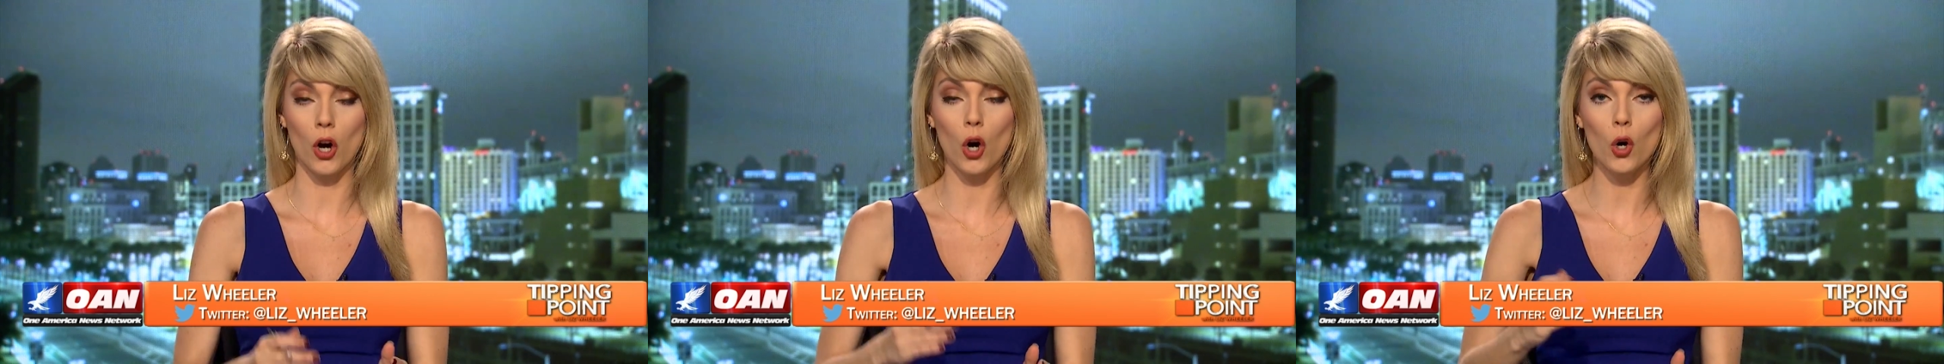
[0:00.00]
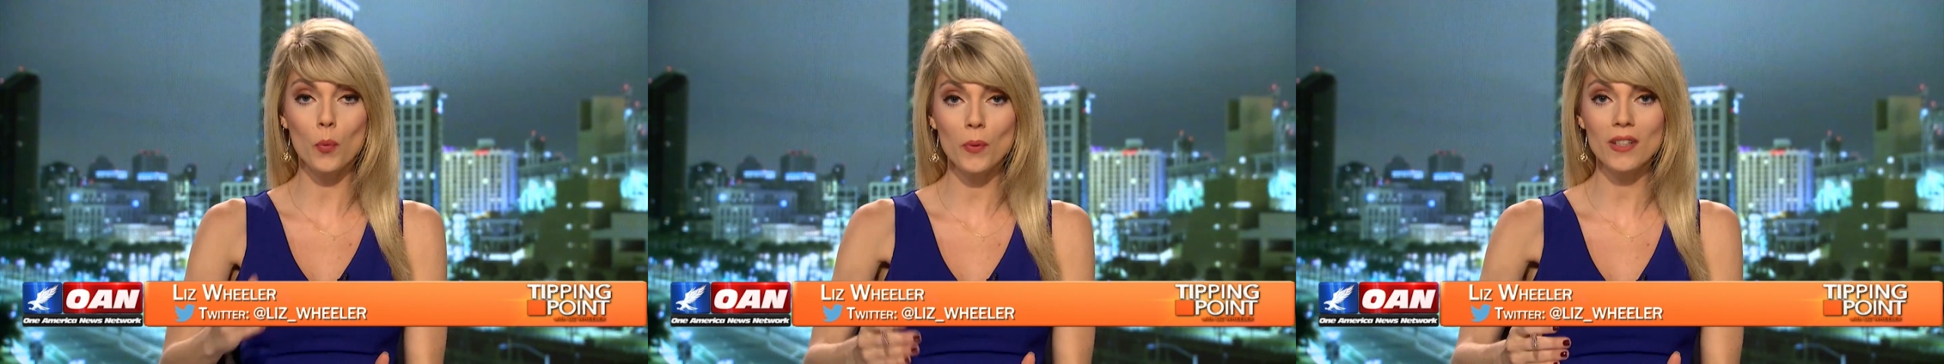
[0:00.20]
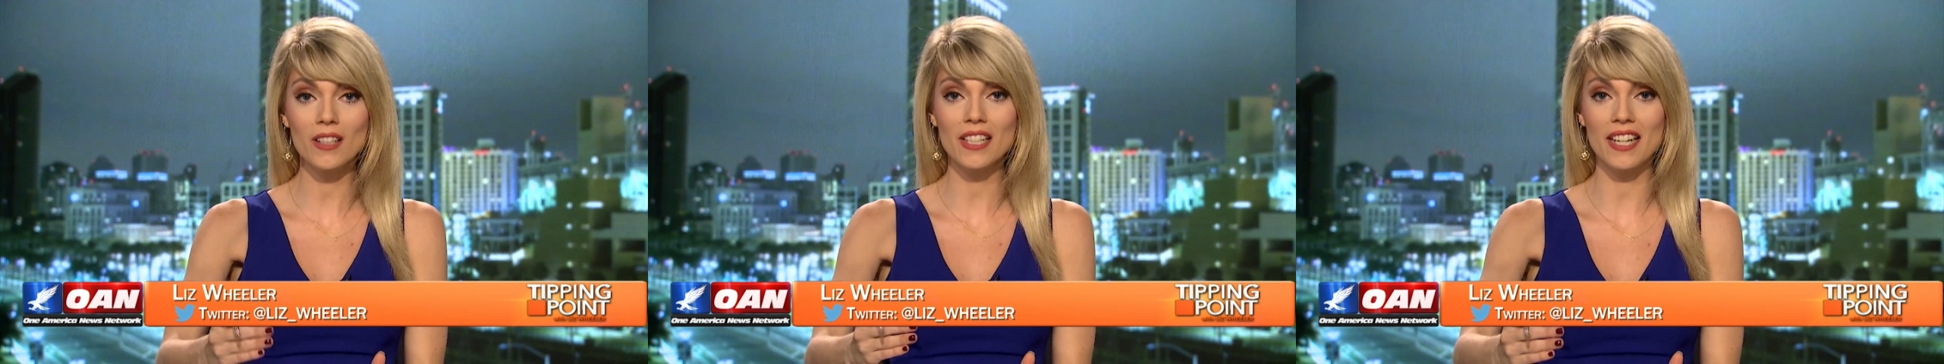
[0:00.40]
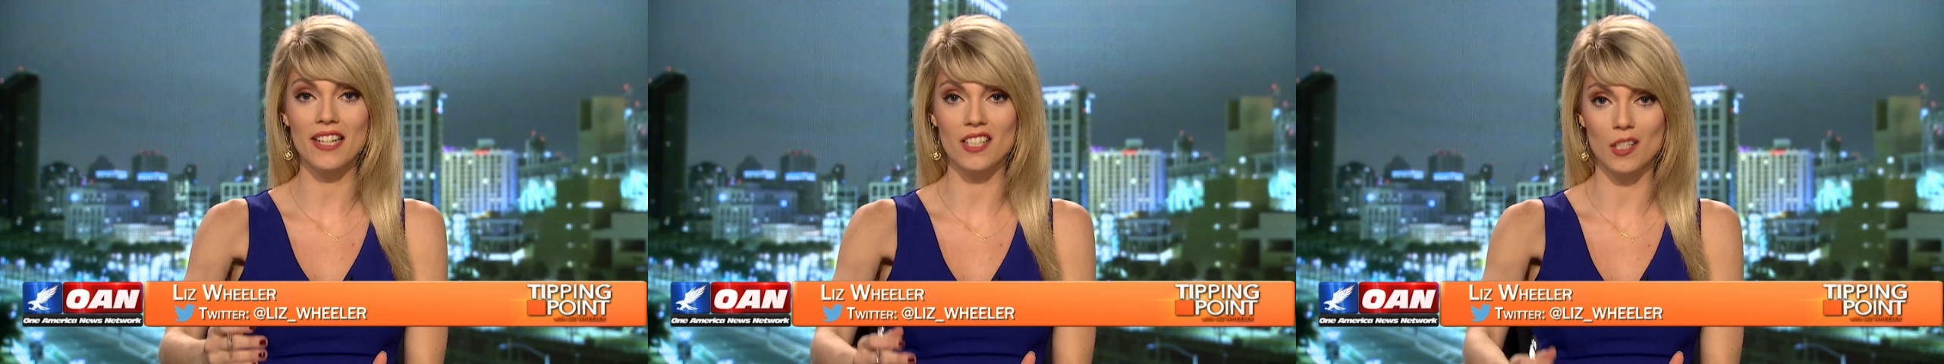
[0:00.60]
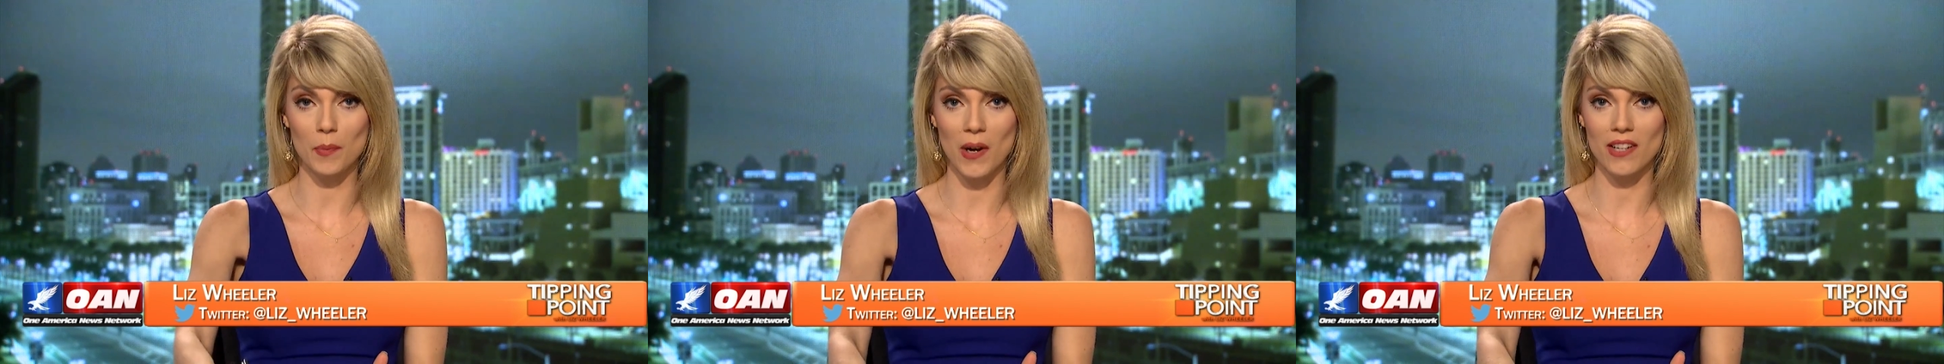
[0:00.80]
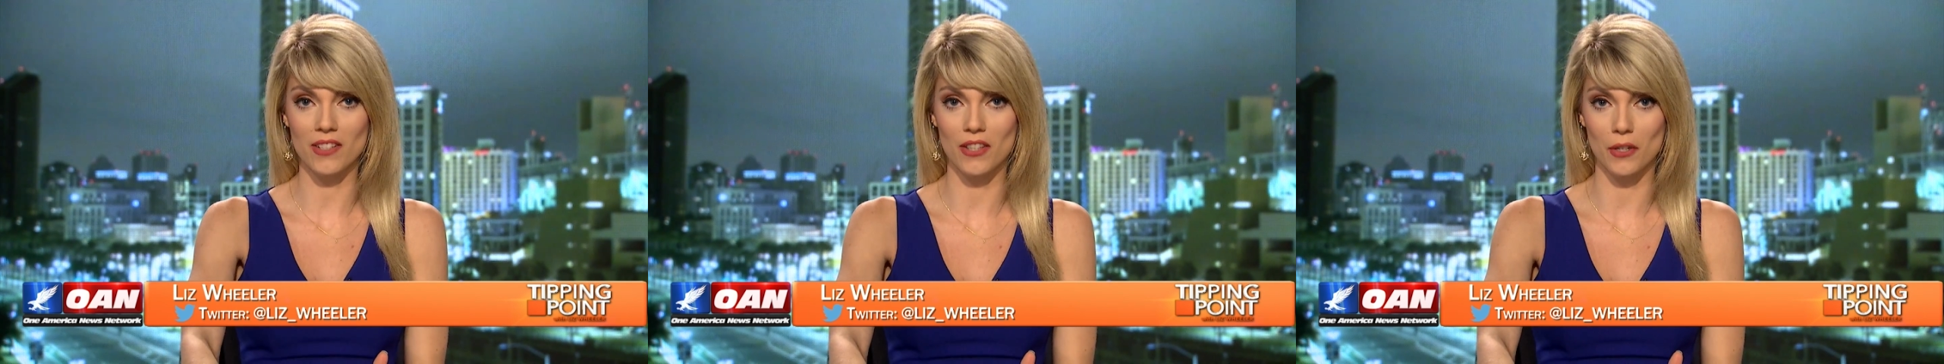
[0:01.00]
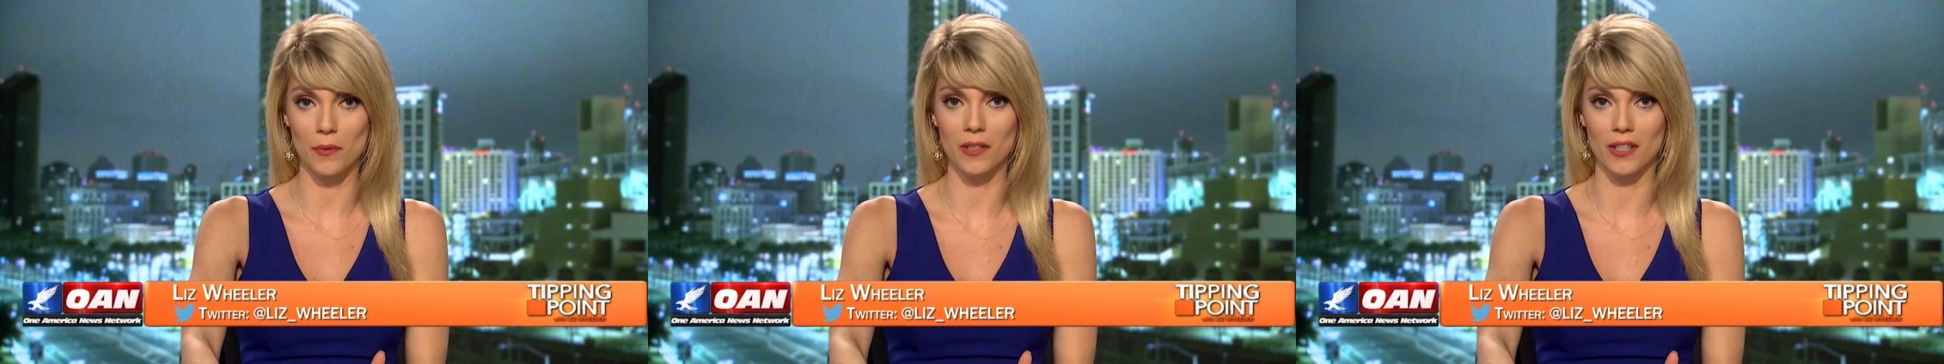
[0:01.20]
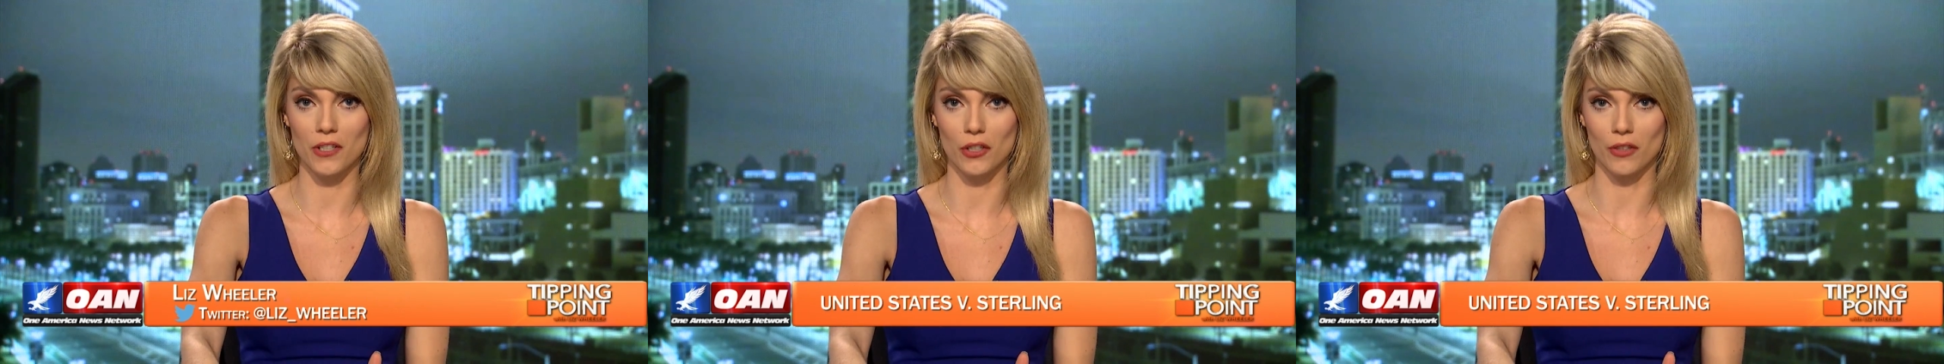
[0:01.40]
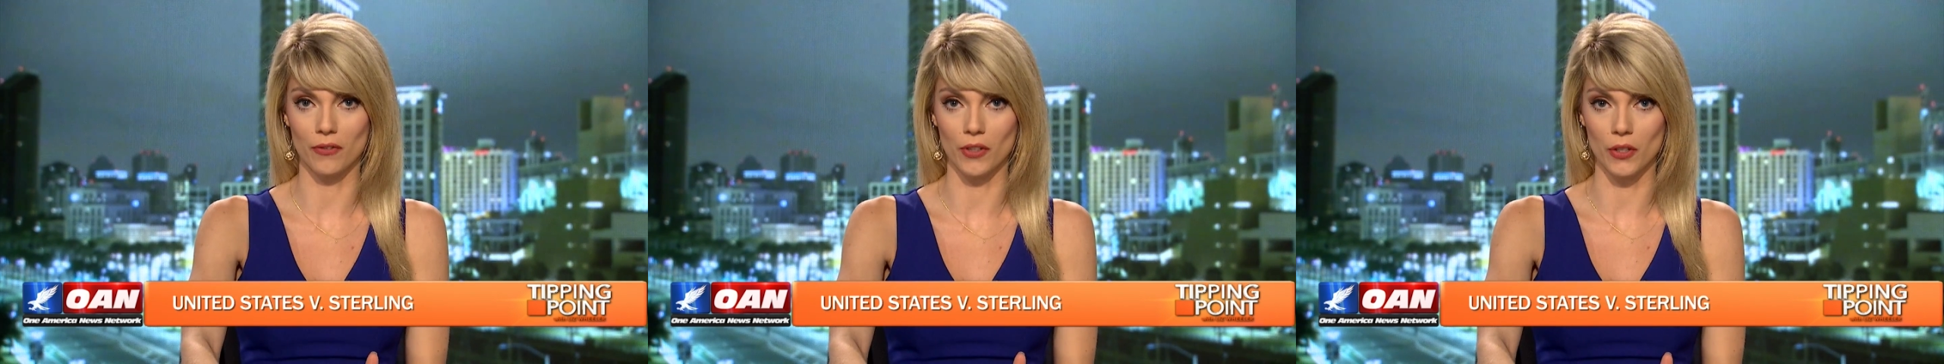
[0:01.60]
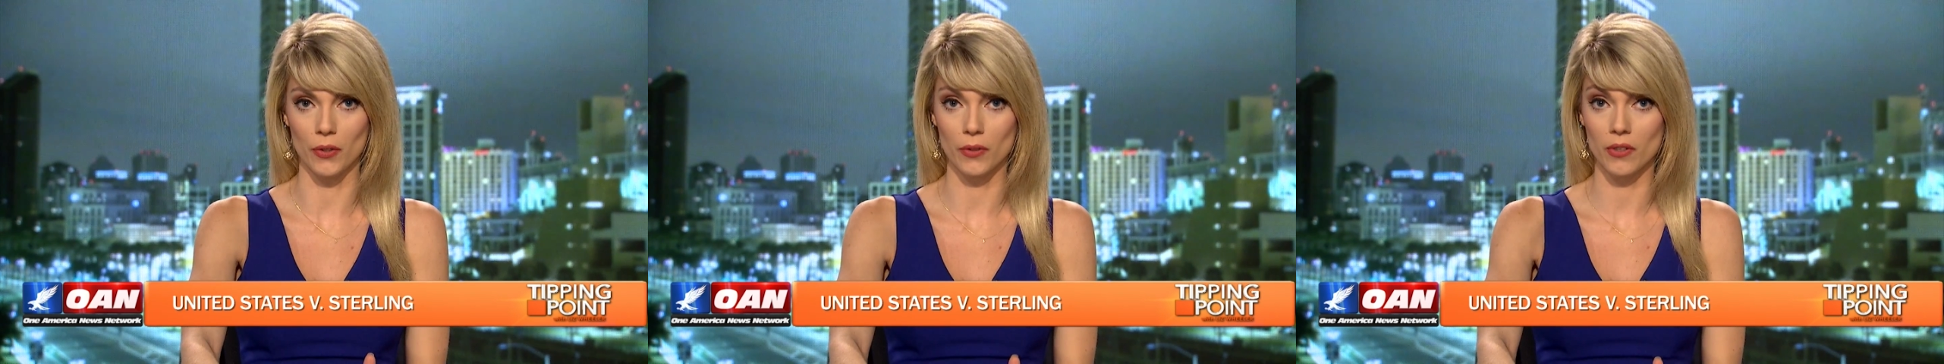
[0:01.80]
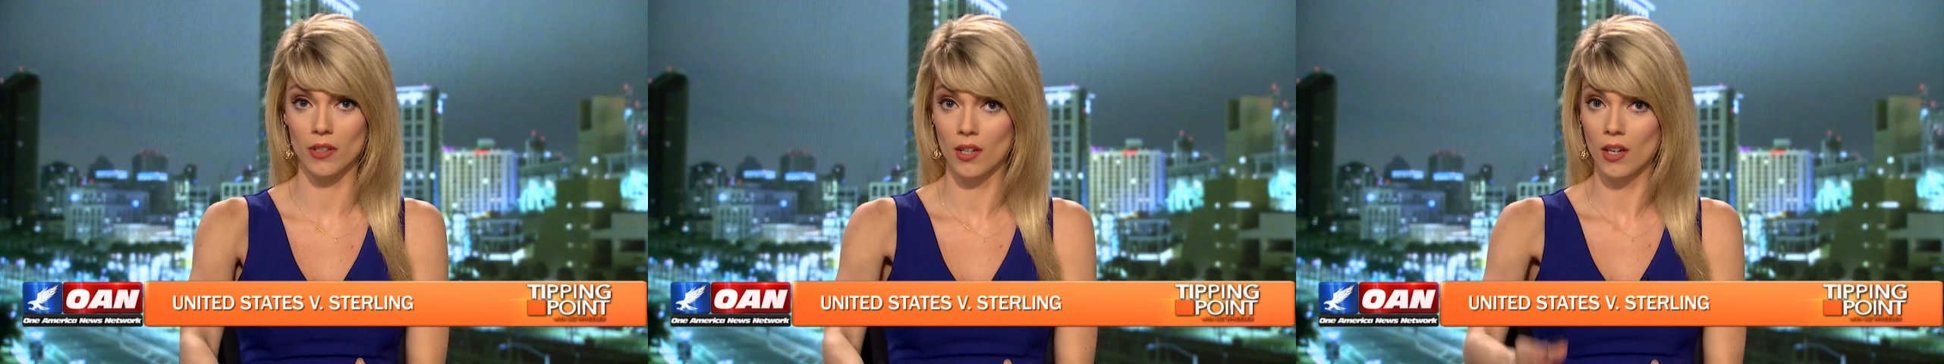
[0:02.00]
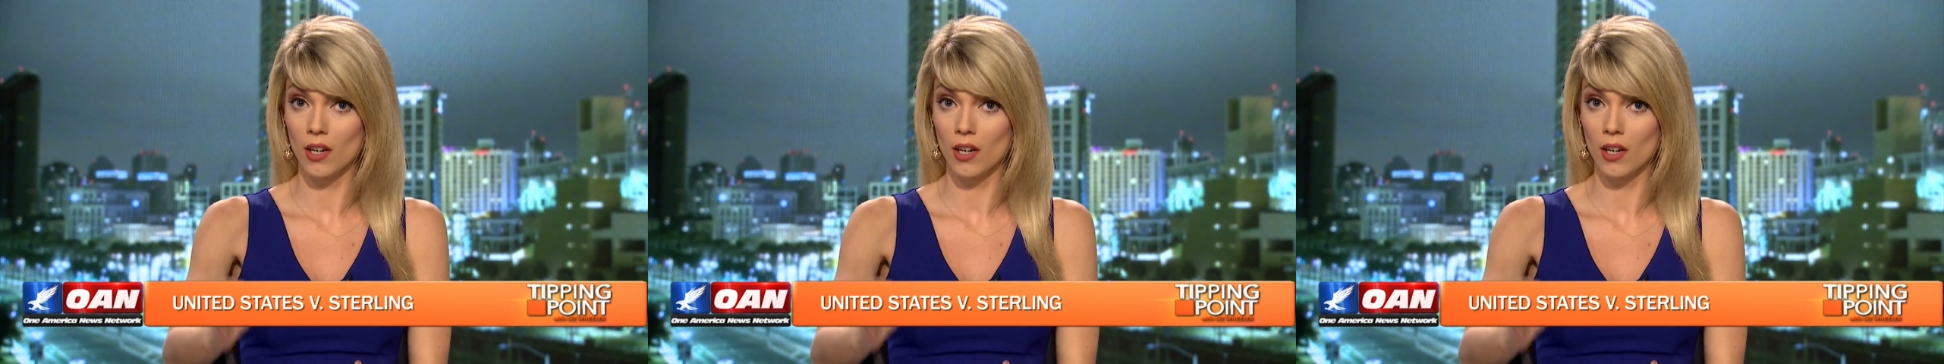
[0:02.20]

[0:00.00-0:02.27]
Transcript: openly express their religious views,